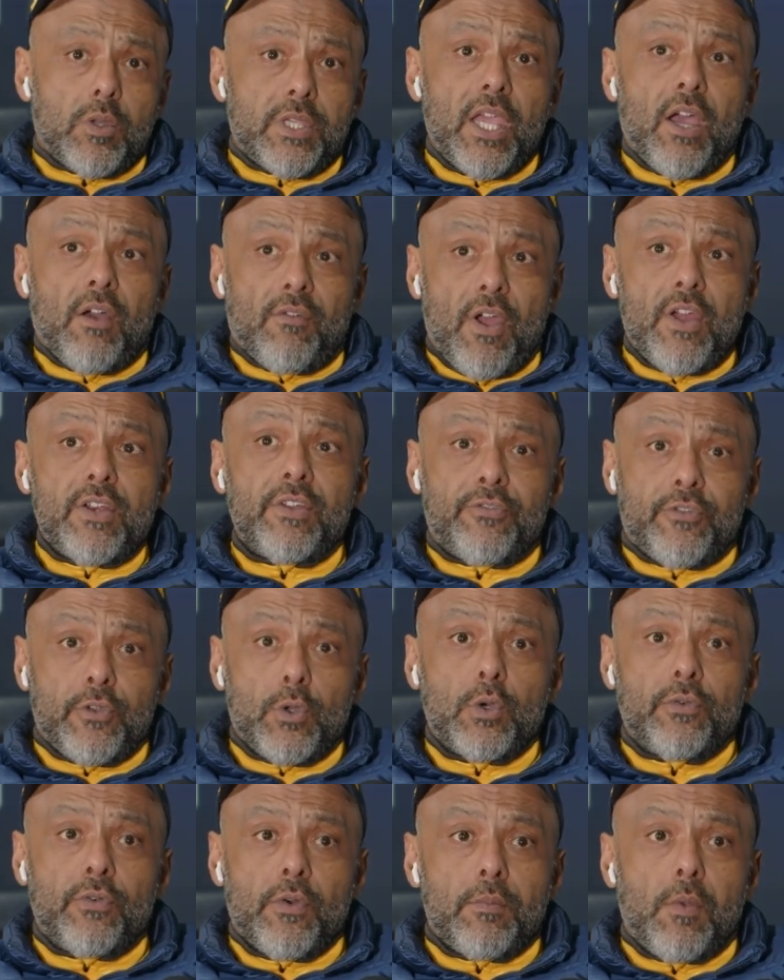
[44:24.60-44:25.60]
yeah, I've owned a
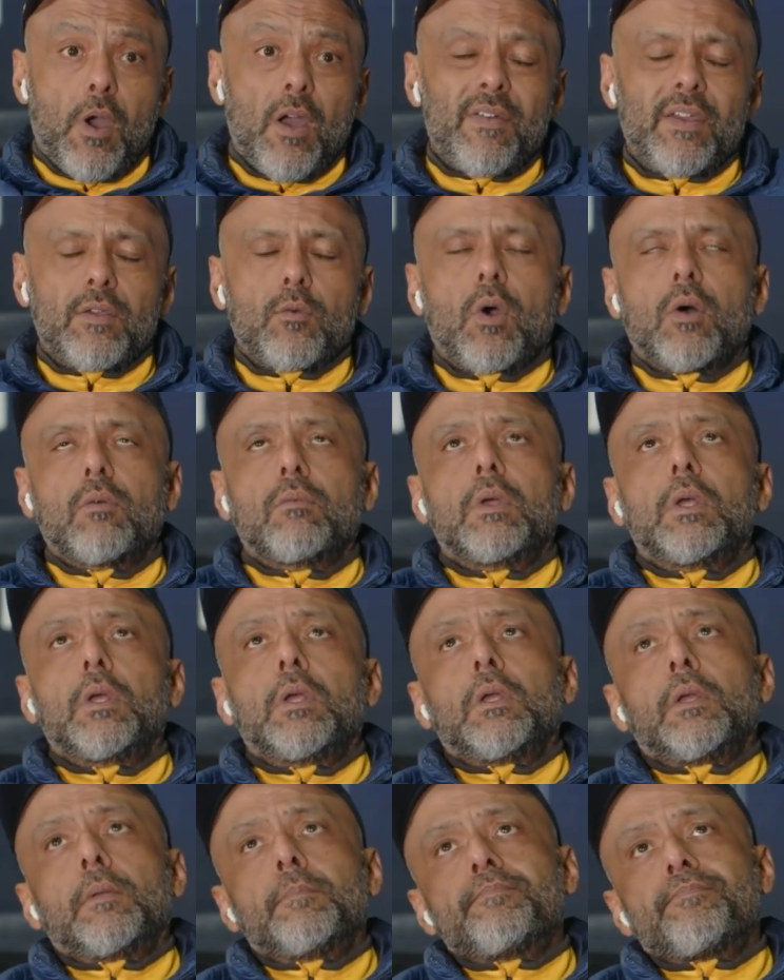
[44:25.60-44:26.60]
few of them.
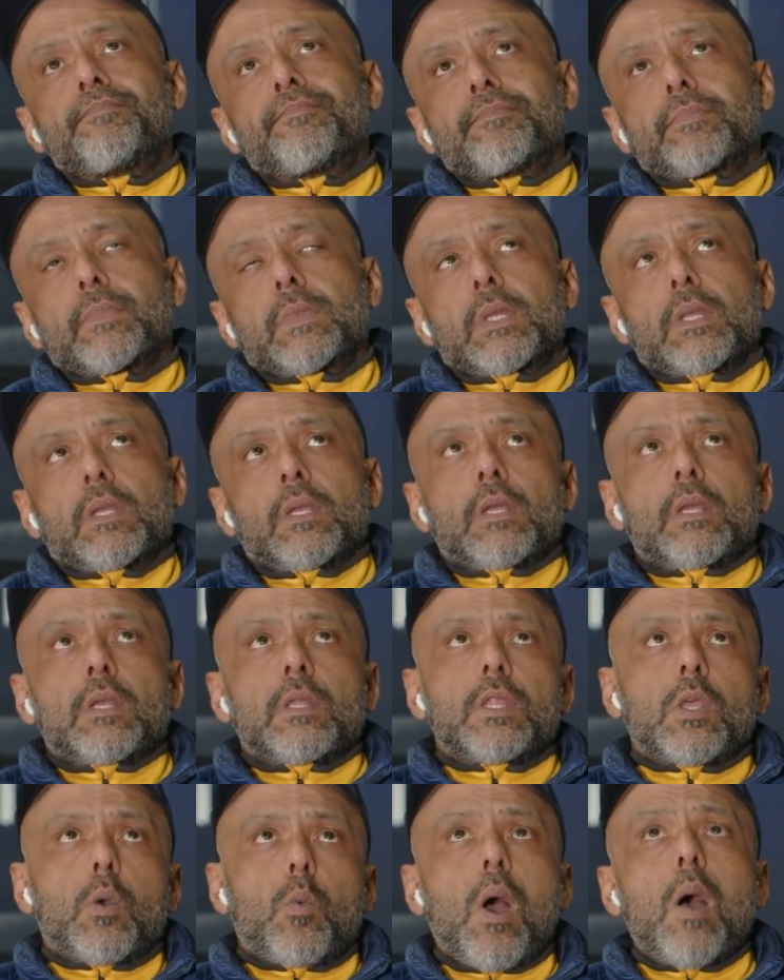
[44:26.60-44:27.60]

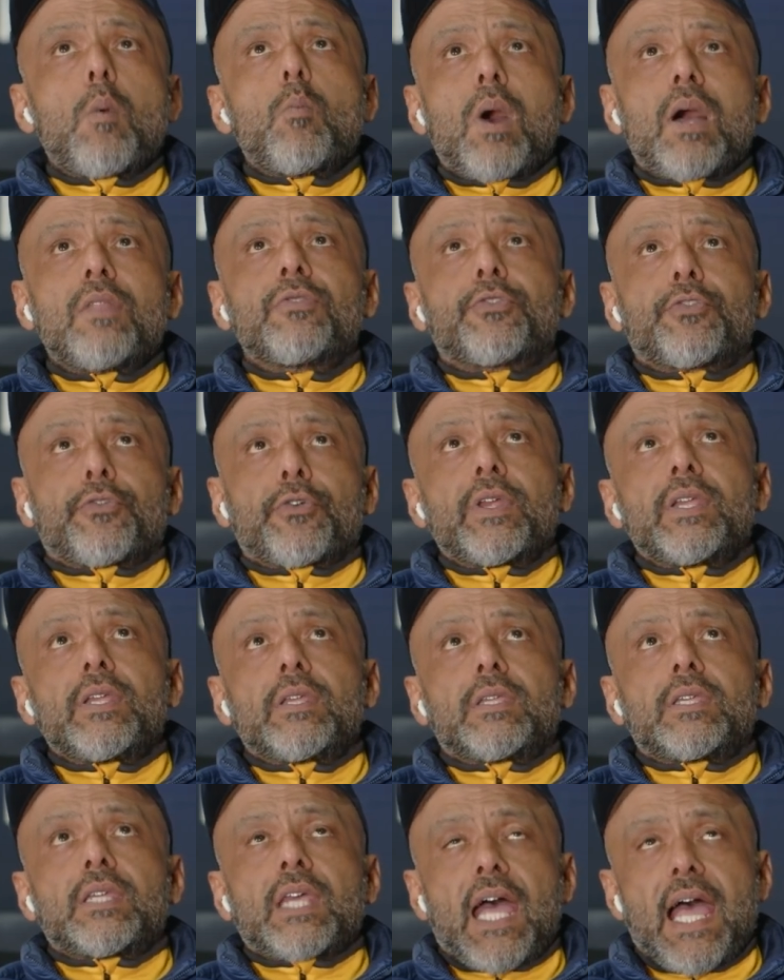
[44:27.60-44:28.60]
The
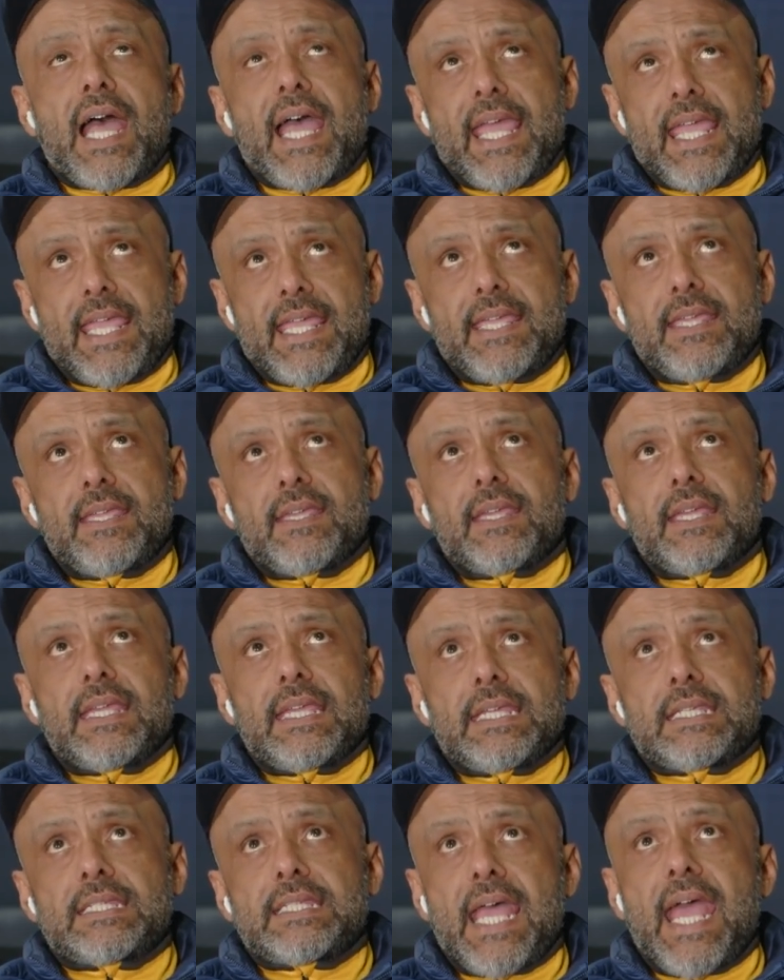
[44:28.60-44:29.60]
113K
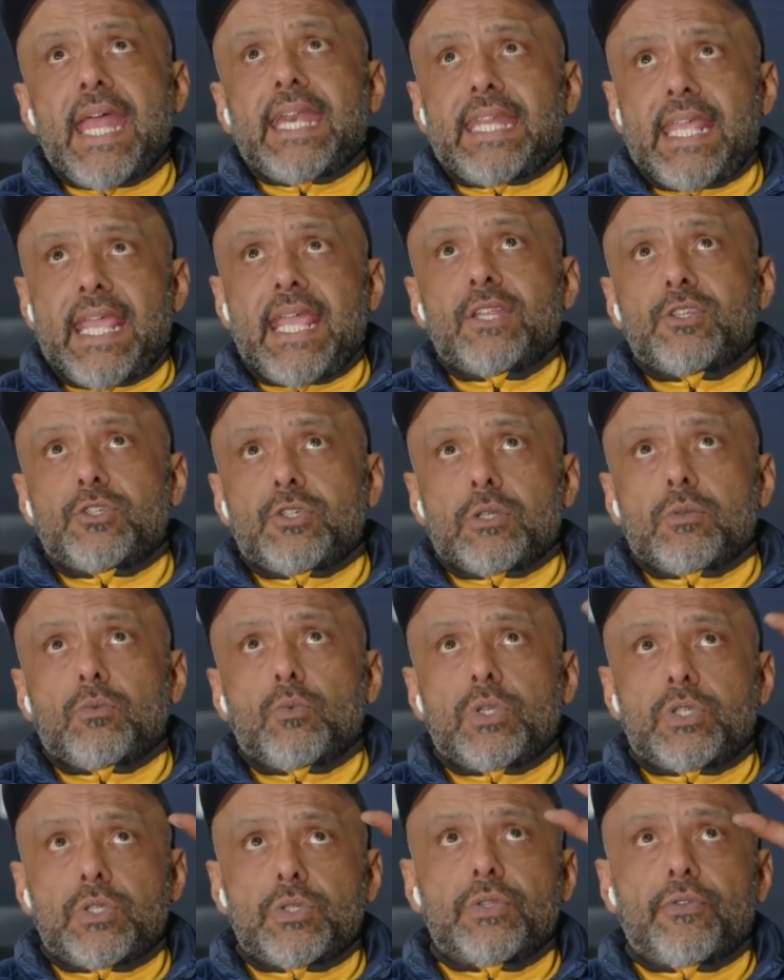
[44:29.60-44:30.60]
is that engine,
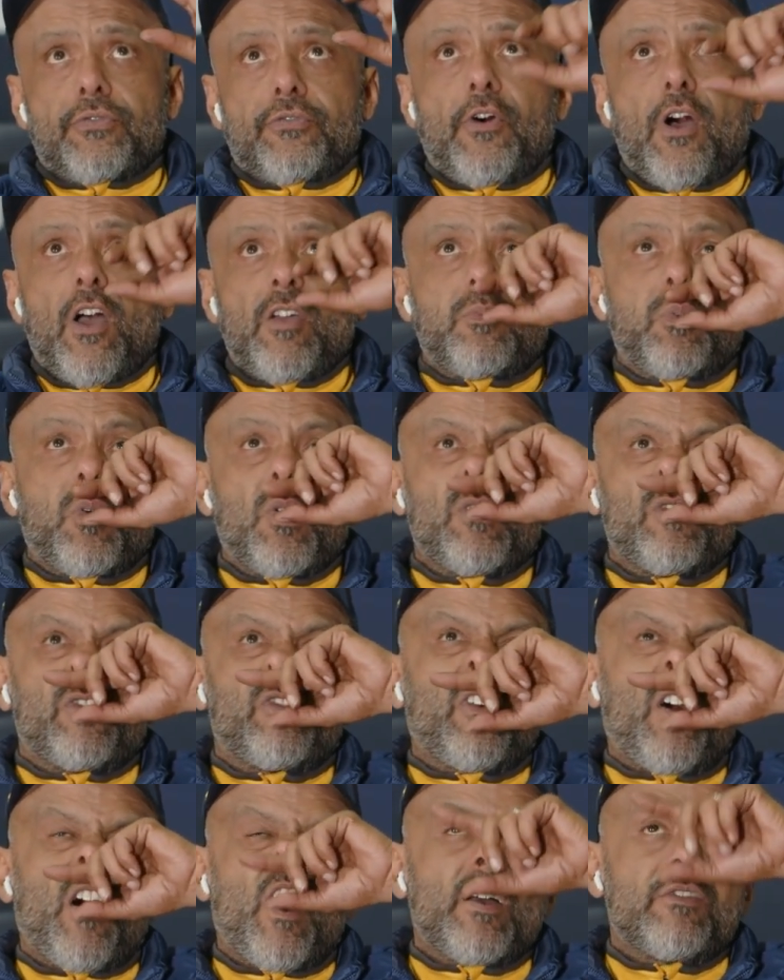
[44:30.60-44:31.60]
which is the
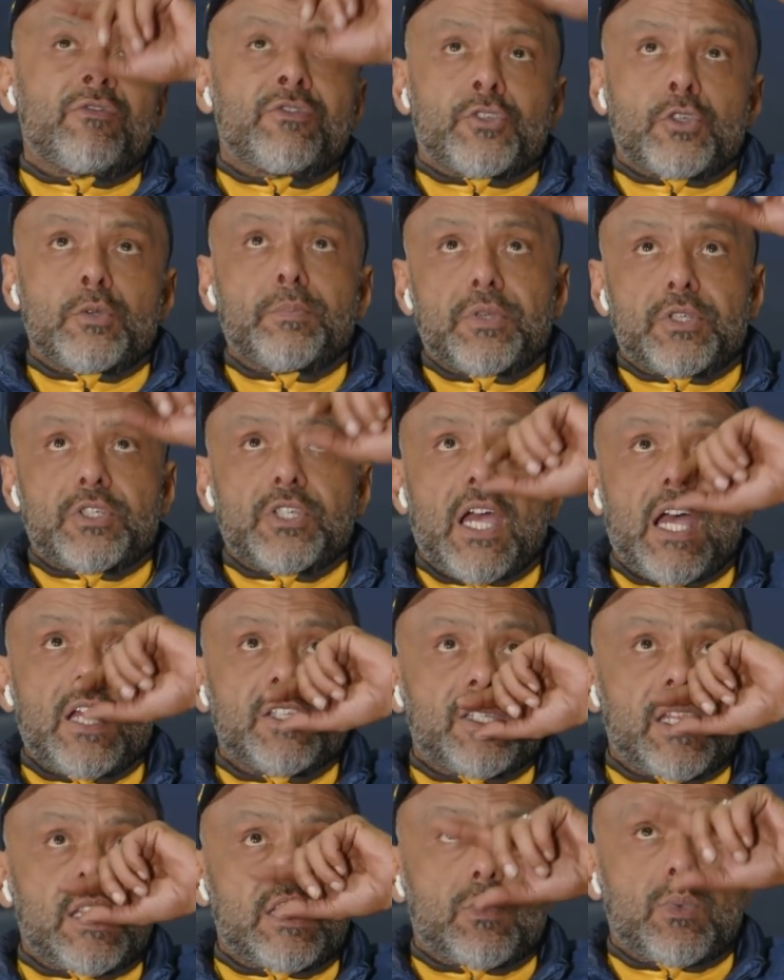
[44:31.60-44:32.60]
5.5
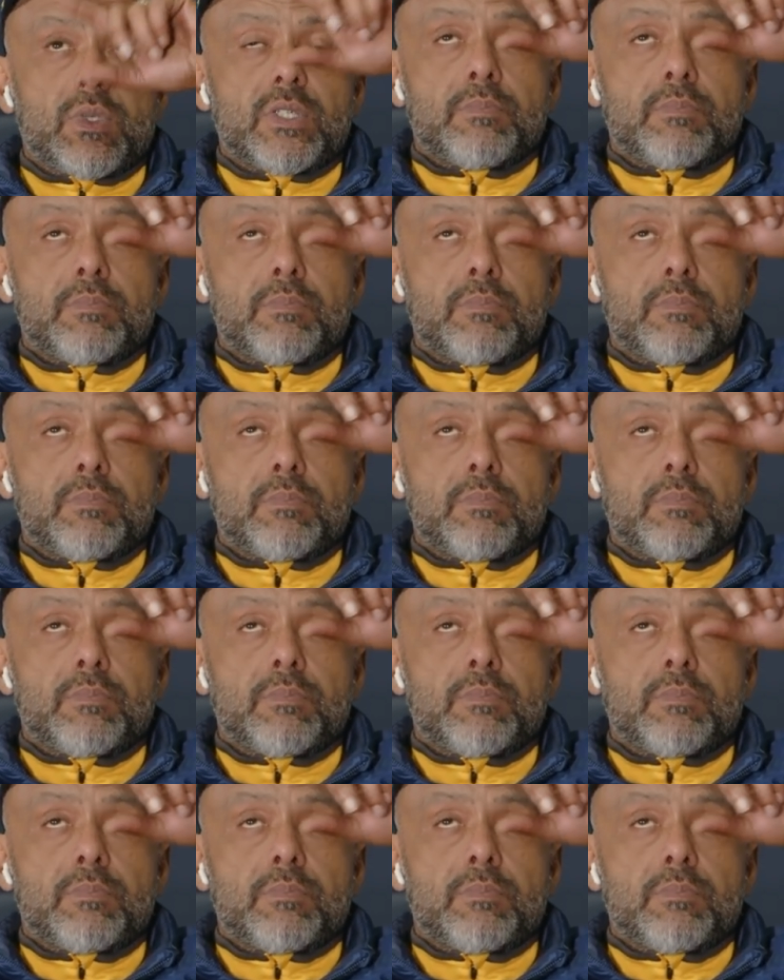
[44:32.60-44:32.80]
supercharged engine, which